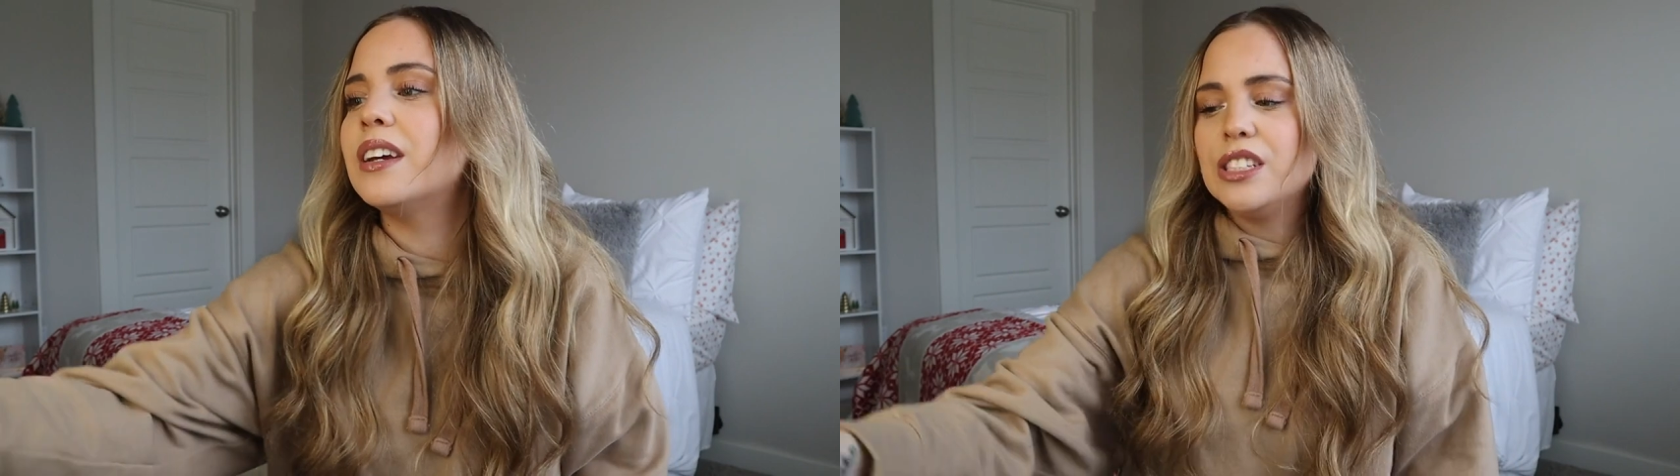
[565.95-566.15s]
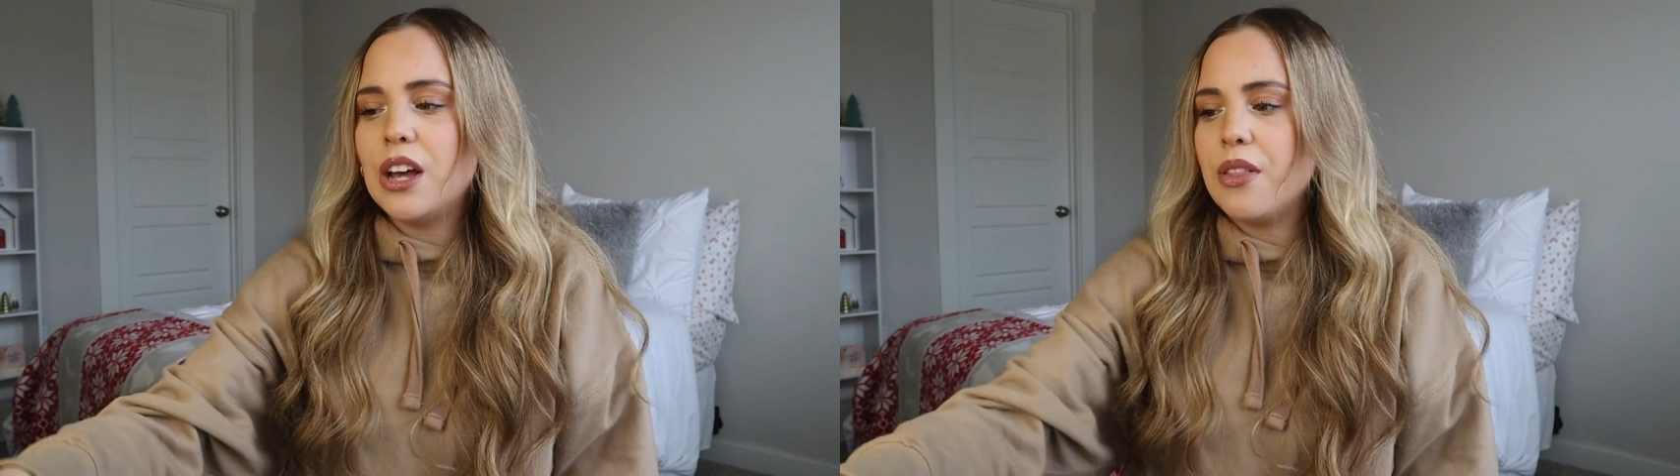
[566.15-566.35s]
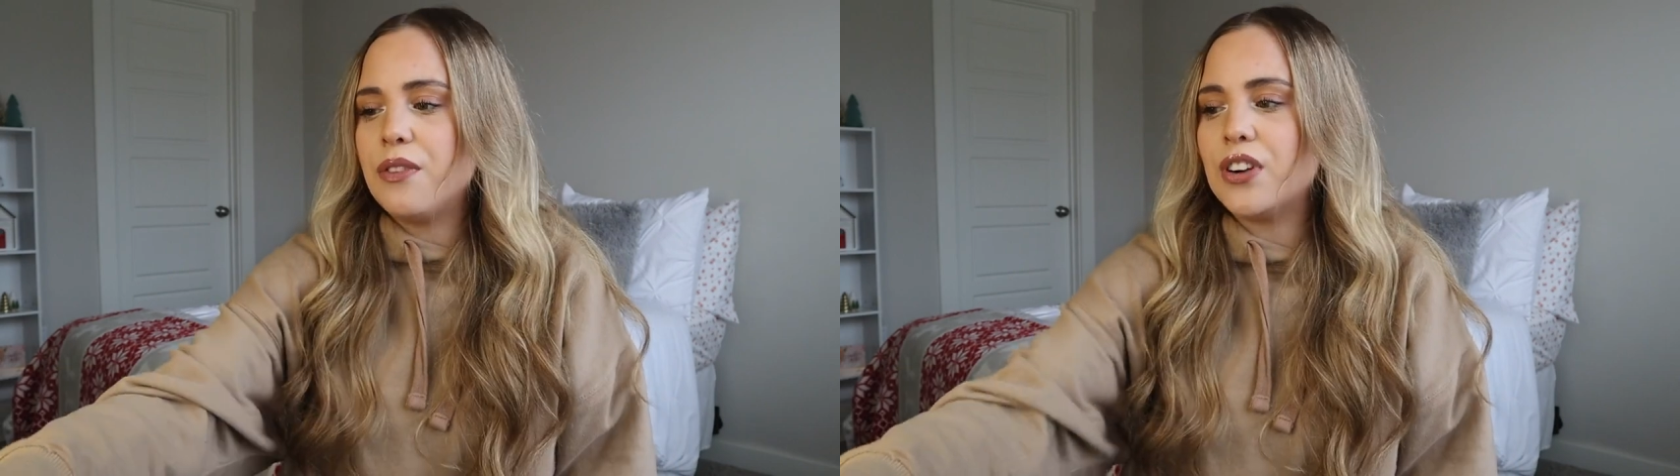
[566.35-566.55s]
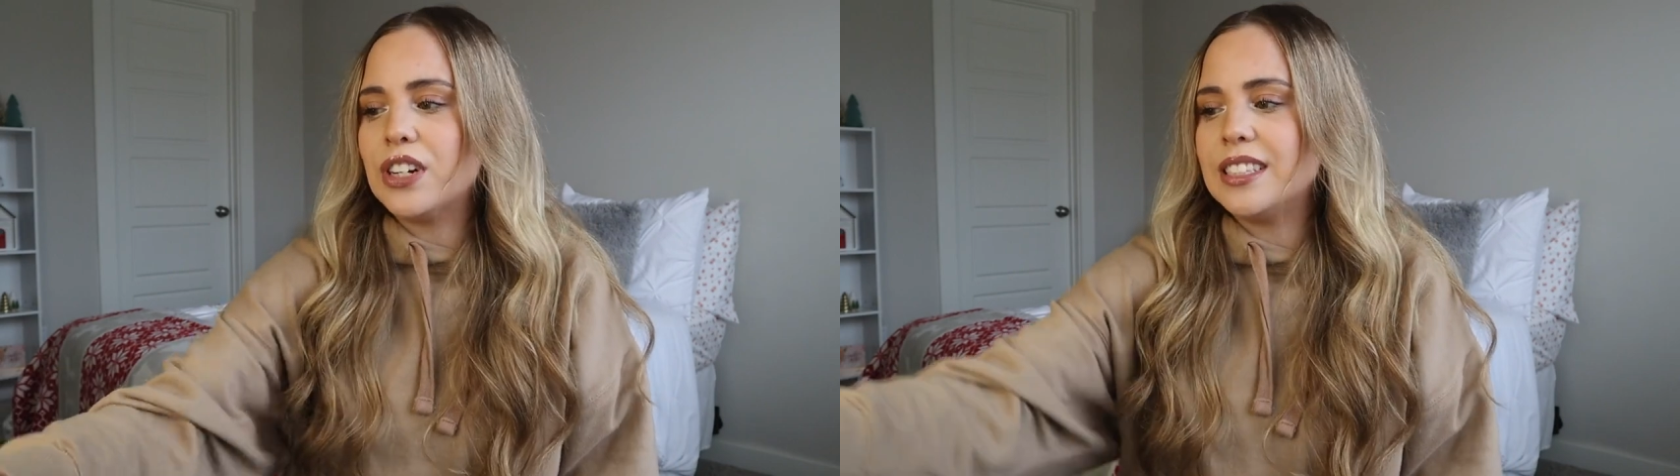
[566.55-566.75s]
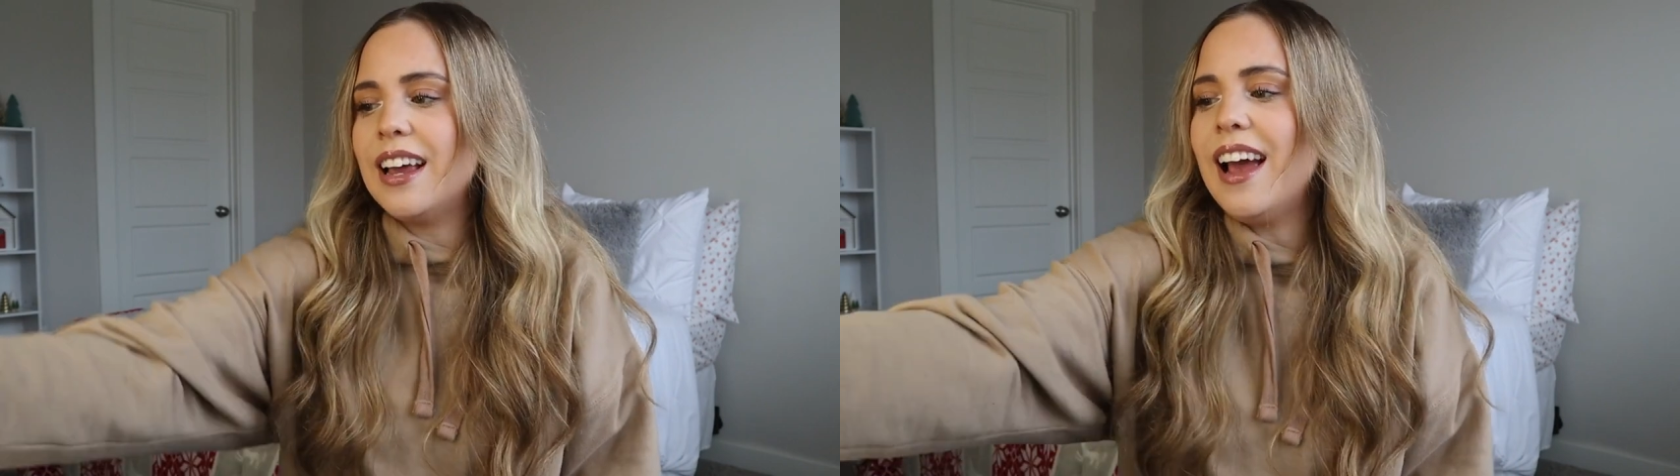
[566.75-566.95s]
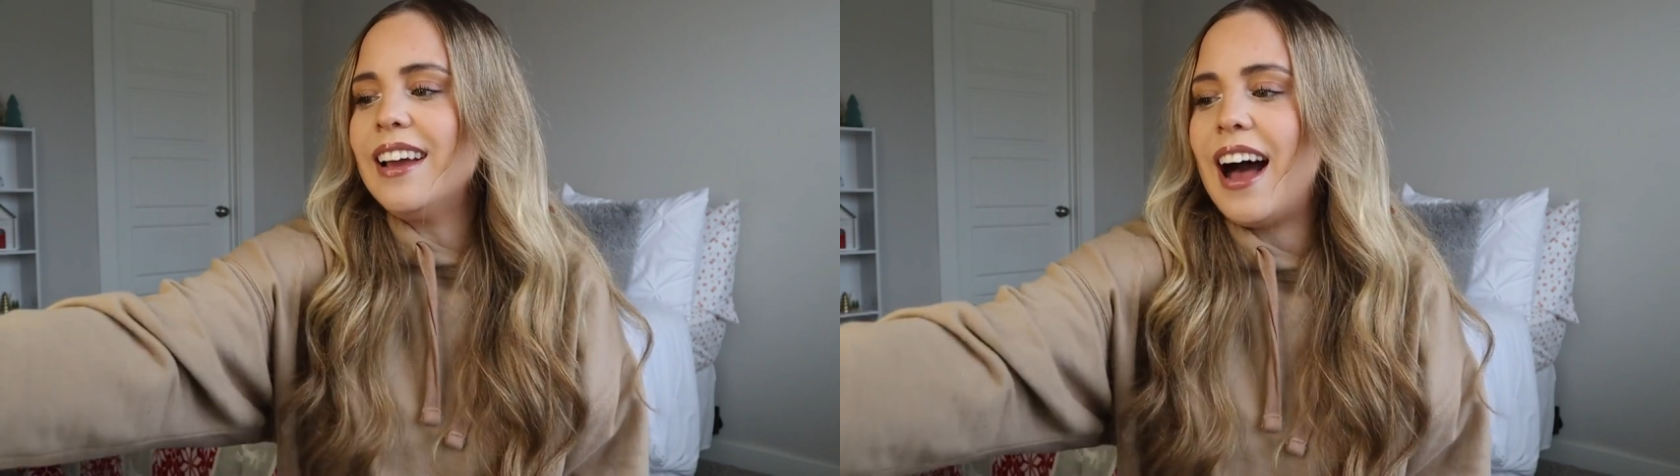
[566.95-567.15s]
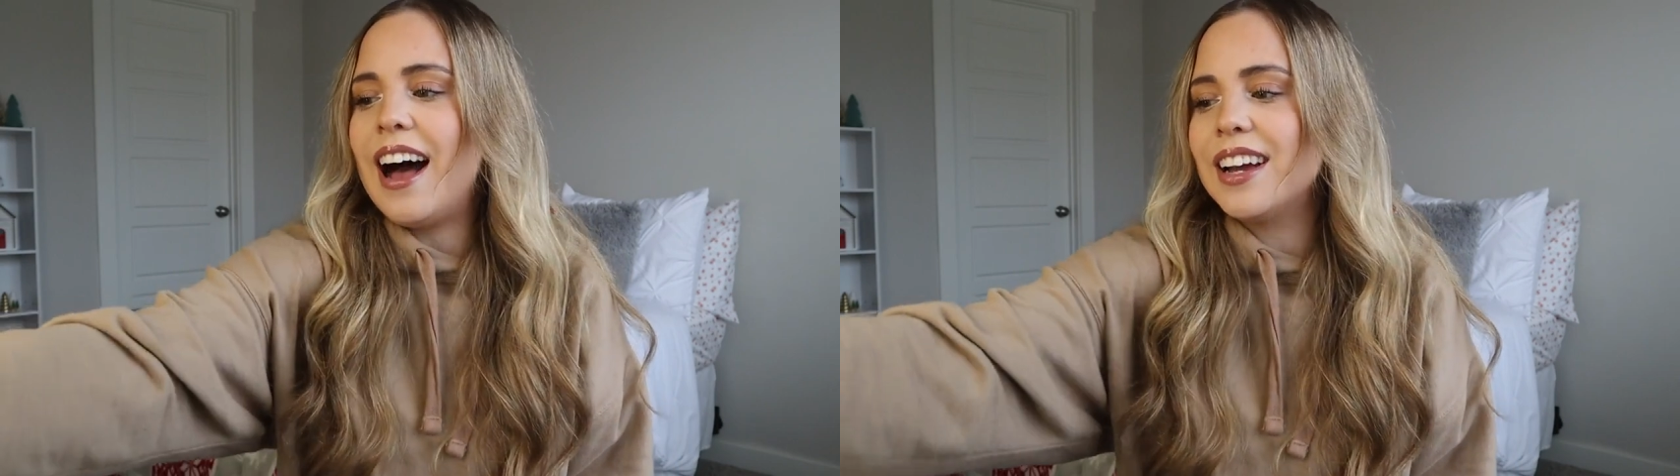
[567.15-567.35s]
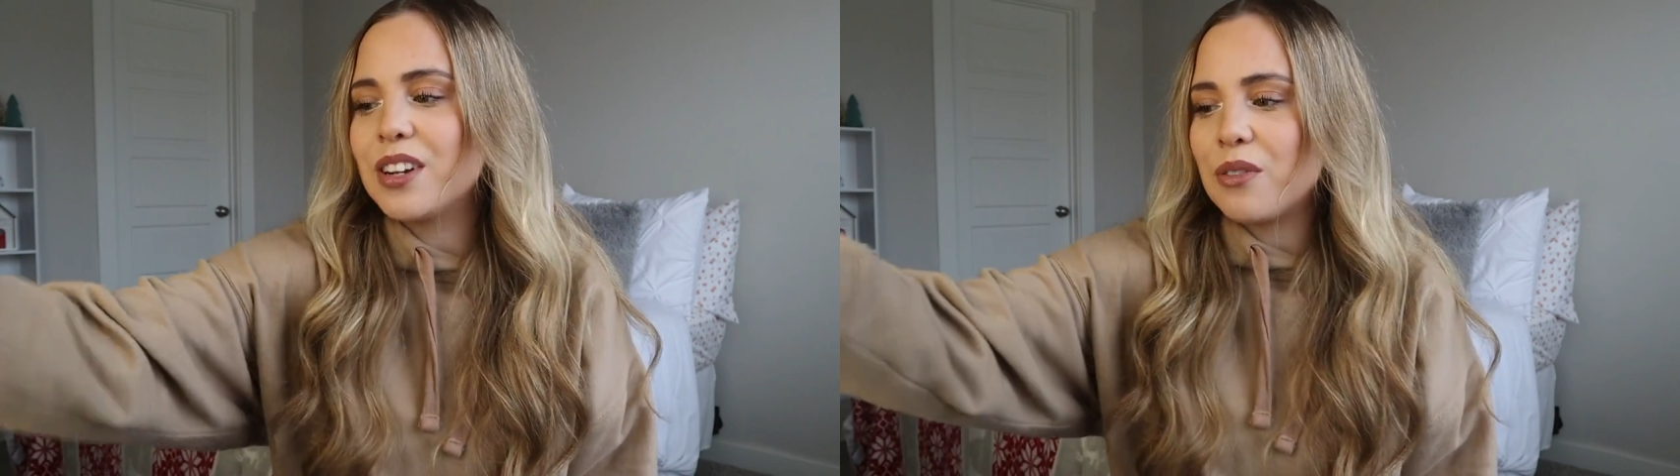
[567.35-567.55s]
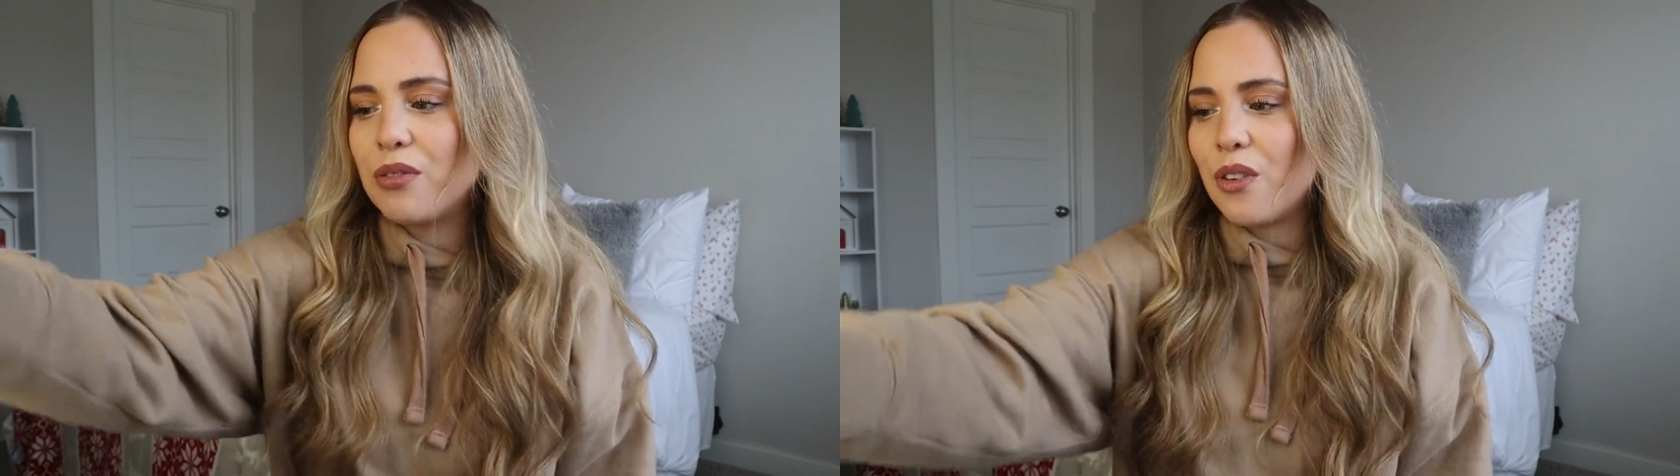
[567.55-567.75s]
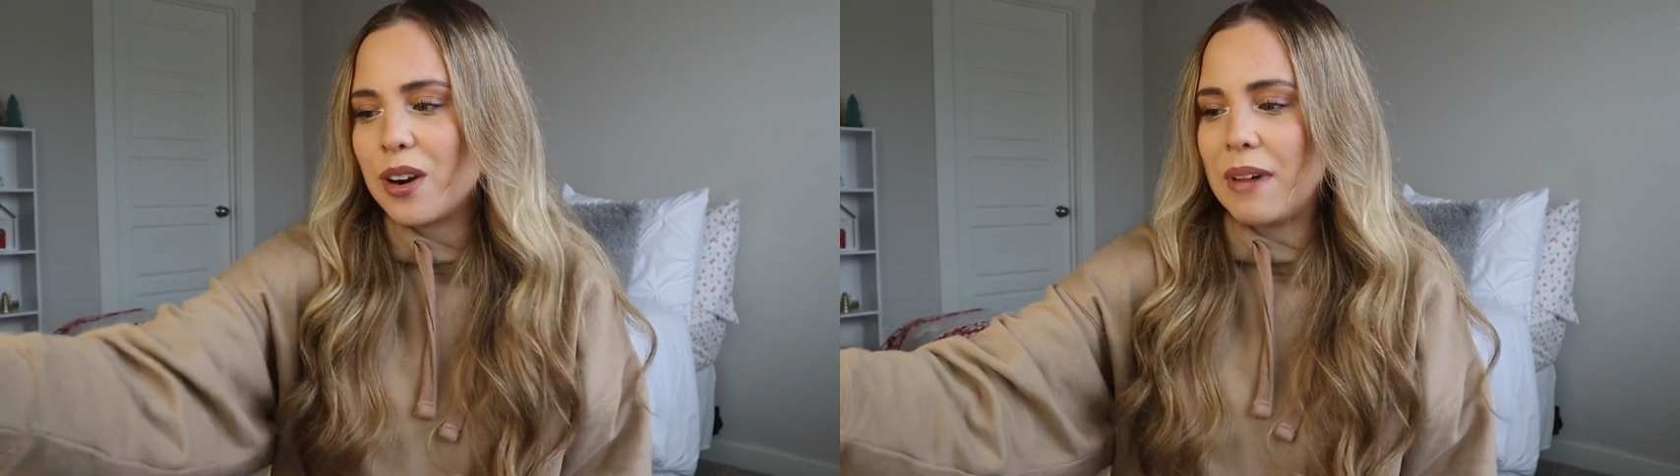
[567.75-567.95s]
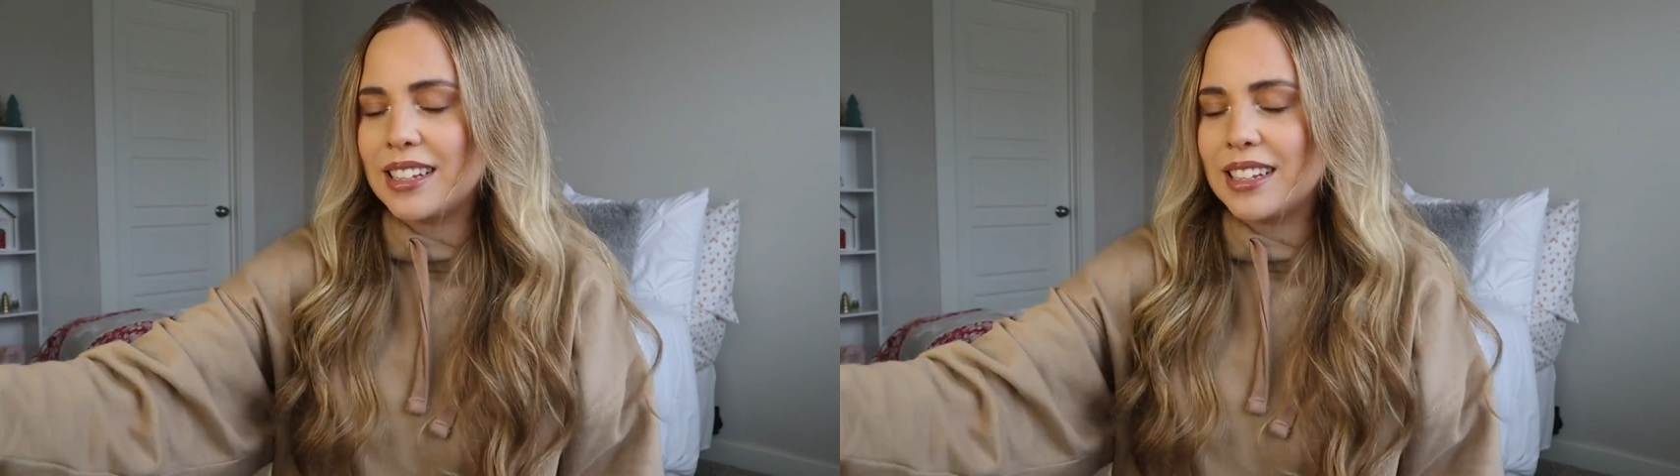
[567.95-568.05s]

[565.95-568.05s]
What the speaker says: So the first thing I got for my